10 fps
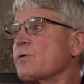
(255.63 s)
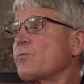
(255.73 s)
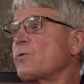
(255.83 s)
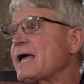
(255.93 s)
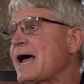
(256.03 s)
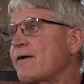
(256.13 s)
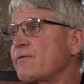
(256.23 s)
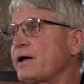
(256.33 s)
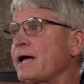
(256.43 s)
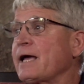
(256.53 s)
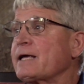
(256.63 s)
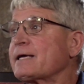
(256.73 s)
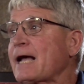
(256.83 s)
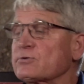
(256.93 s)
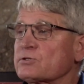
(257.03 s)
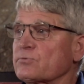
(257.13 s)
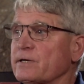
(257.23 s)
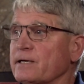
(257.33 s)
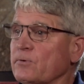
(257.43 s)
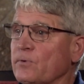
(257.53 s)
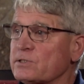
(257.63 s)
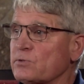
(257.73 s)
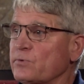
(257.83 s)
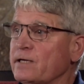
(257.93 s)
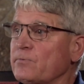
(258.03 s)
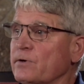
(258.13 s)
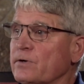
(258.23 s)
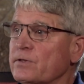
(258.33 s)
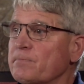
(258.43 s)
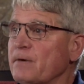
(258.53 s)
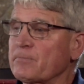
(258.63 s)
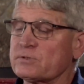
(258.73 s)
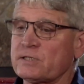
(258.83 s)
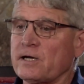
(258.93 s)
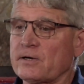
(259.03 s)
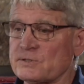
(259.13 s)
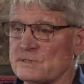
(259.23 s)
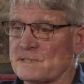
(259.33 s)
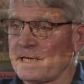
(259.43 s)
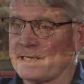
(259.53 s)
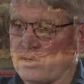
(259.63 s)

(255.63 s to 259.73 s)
We have a council ring once a week where the members of the Honor Society